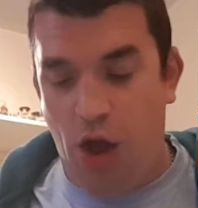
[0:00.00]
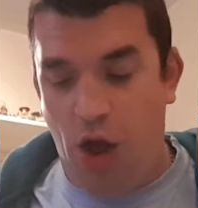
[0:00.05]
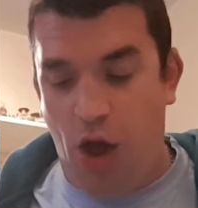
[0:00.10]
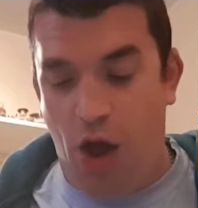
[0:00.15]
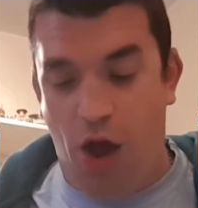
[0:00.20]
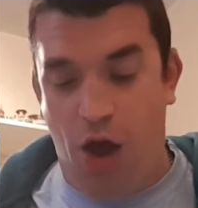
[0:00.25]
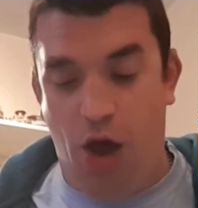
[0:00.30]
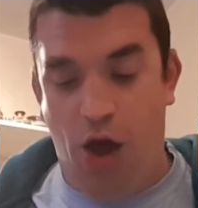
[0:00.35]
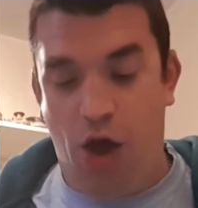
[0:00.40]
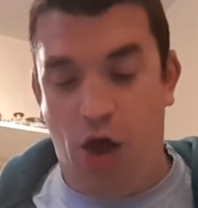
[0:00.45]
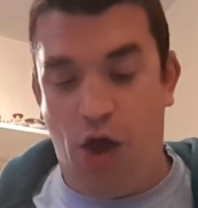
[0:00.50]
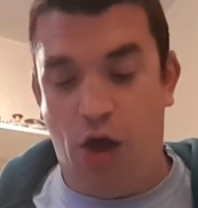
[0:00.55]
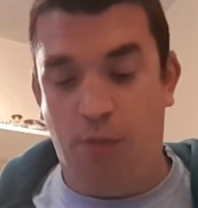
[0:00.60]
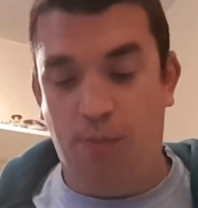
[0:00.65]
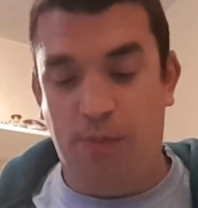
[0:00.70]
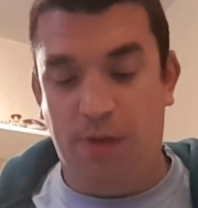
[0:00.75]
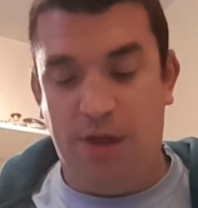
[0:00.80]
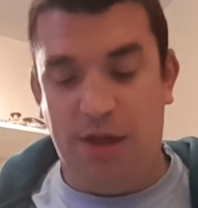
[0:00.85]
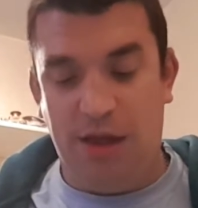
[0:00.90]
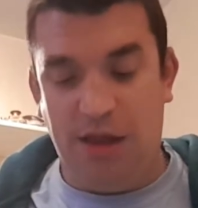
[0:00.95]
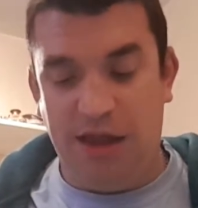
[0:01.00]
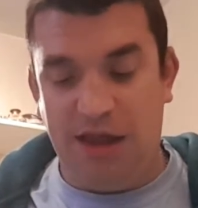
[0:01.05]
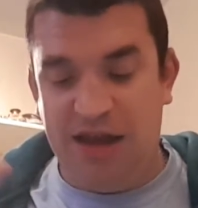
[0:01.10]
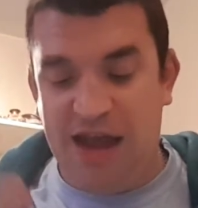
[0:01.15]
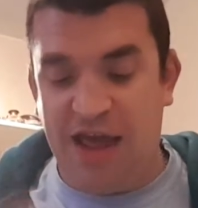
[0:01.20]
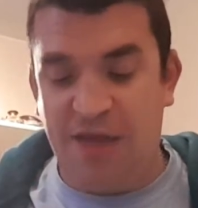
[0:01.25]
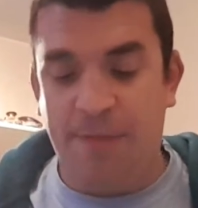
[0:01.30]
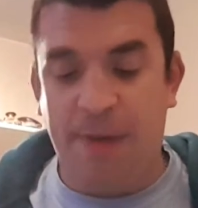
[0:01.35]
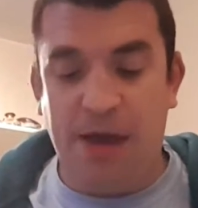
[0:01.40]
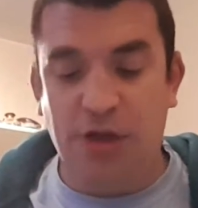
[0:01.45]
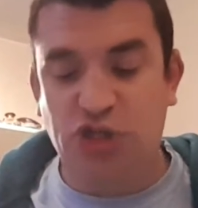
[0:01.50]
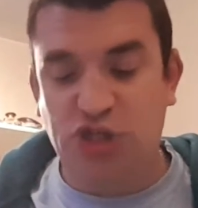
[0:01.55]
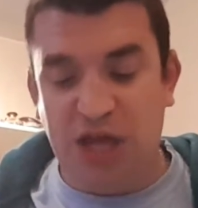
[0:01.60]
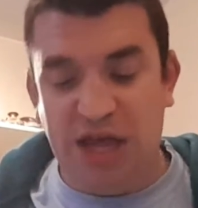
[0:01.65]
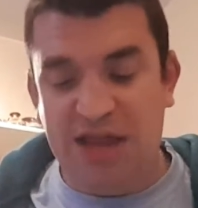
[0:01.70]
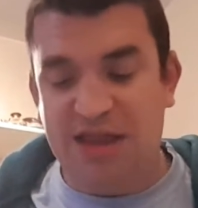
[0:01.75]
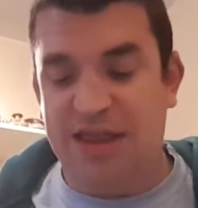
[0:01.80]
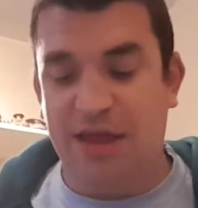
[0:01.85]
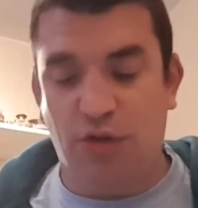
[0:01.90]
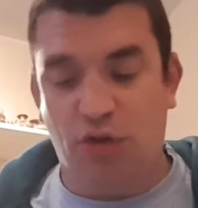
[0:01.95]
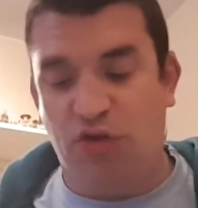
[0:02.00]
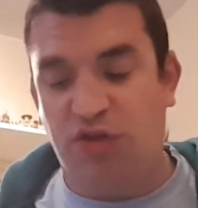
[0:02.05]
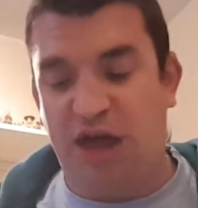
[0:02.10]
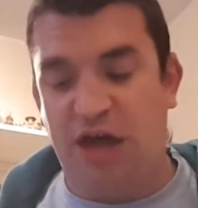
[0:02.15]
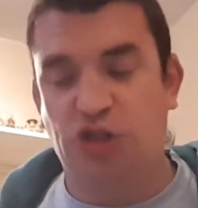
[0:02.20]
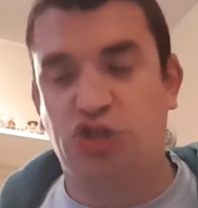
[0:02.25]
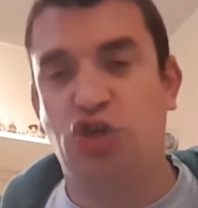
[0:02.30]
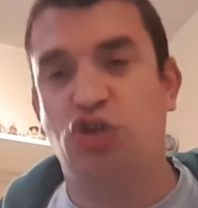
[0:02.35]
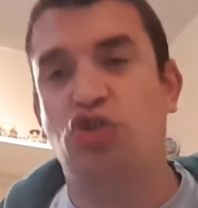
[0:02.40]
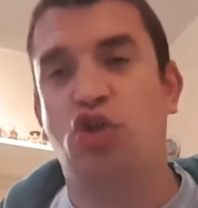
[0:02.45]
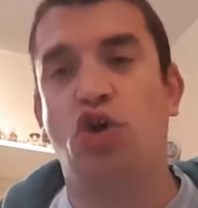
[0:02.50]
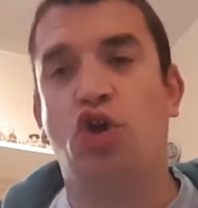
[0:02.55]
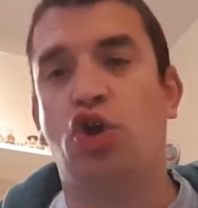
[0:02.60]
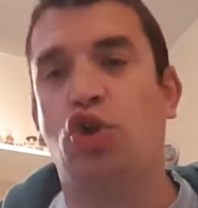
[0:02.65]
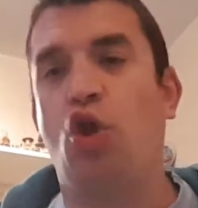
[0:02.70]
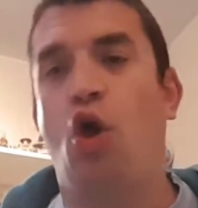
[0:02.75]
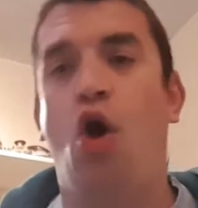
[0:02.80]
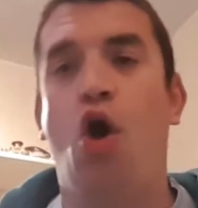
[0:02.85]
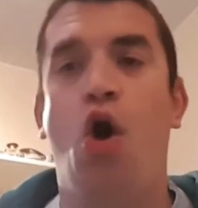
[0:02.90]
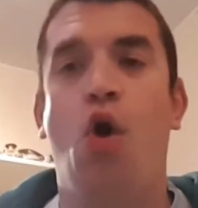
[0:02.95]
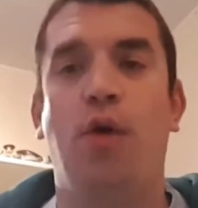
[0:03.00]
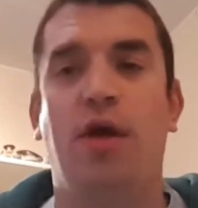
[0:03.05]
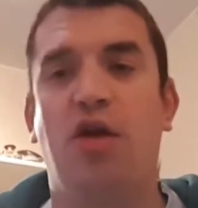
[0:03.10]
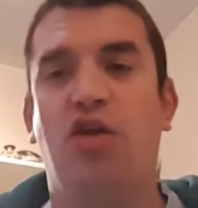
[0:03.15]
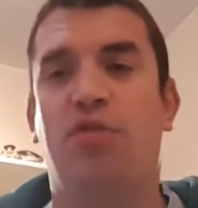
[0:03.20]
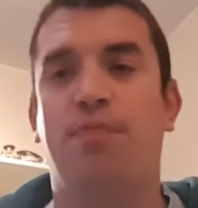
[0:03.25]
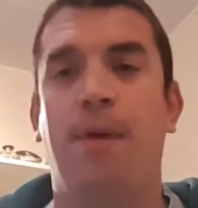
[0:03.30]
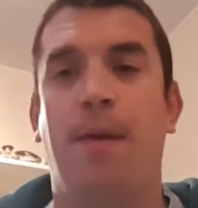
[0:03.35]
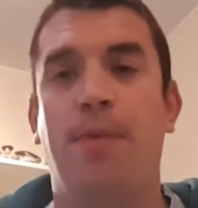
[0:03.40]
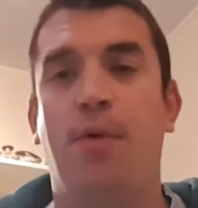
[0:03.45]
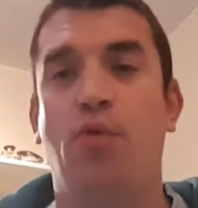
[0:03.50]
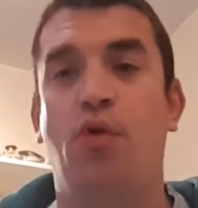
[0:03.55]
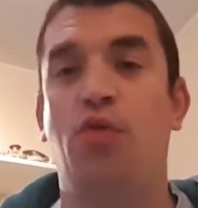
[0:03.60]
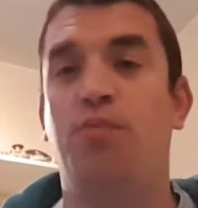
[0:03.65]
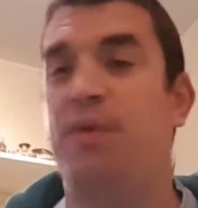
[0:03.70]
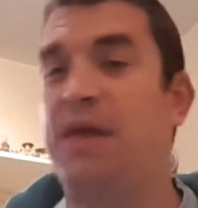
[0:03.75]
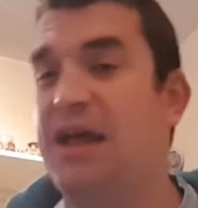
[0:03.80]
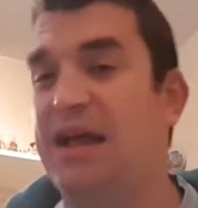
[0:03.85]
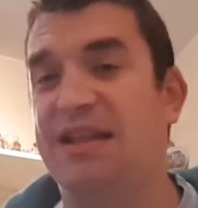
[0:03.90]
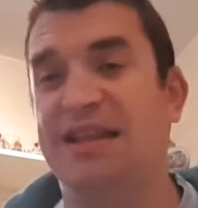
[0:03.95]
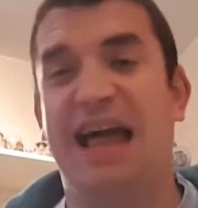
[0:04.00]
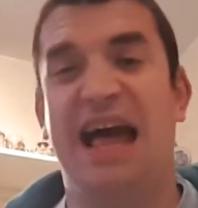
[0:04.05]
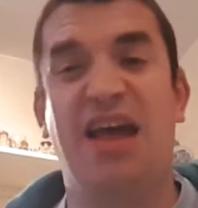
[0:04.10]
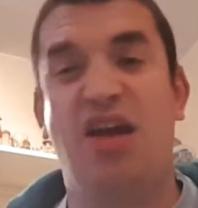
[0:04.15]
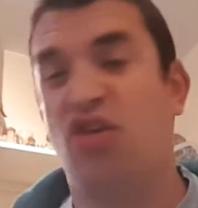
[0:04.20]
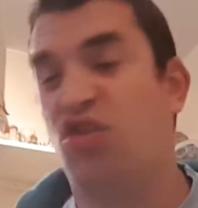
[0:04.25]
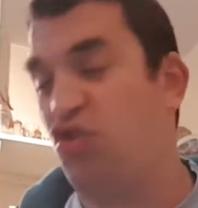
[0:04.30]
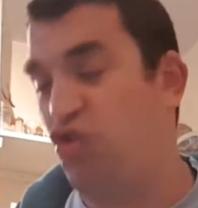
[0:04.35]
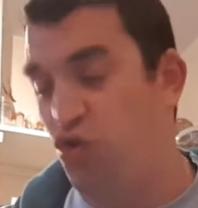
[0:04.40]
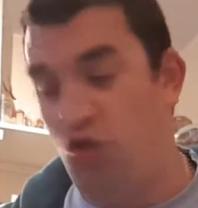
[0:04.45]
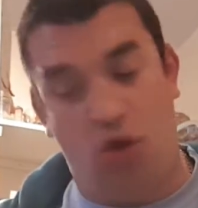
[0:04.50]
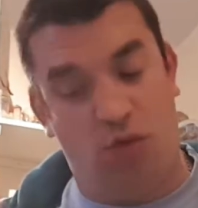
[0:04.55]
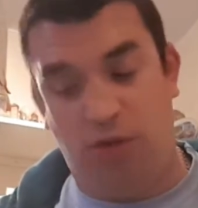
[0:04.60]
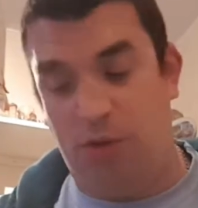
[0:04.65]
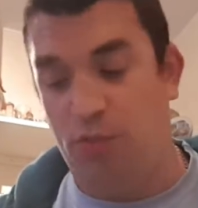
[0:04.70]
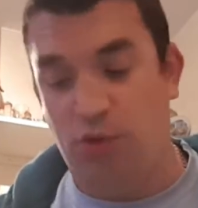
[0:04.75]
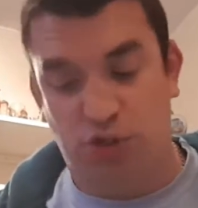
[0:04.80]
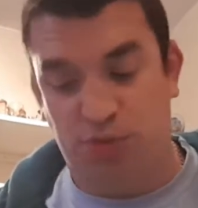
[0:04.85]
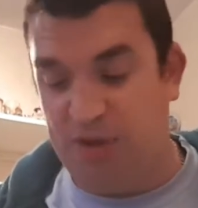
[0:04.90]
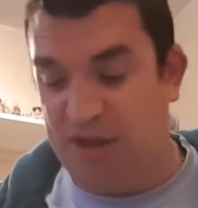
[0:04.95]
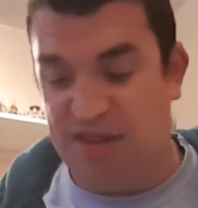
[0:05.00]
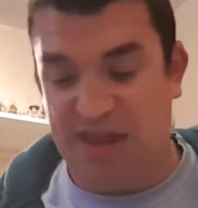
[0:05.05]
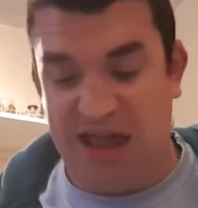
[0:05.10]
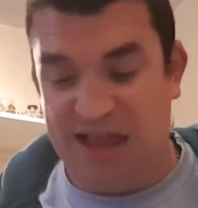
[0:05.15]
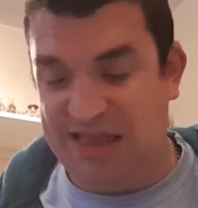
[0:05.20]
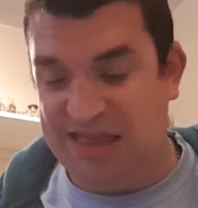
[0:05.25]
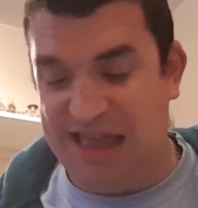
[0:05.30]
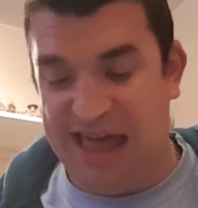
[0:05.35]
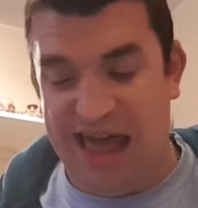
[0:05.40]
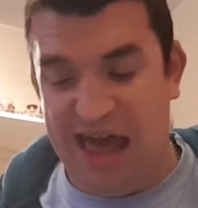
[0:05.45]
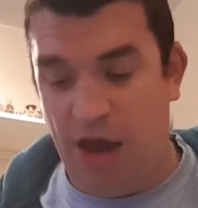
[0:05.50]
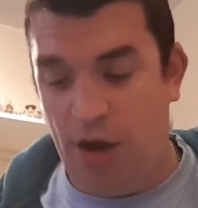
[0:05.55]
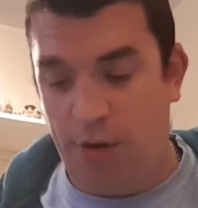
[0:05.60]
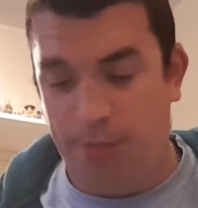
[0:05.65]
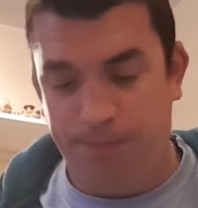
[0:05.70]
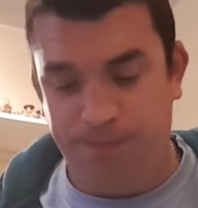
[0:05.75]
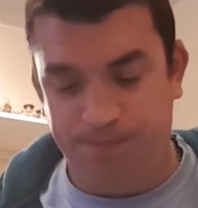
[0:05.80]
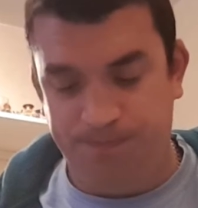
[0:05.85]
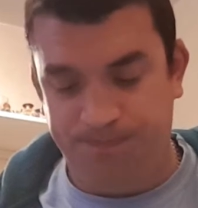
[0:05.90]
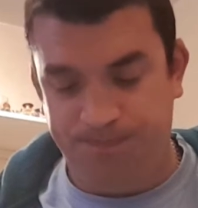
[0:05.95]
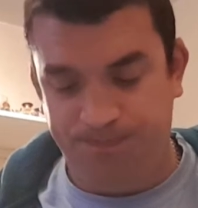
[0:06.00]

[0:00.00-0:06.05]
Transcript: In your next match, in singles action, the glorious Bobby Roode beat Elias. Not really much we said there.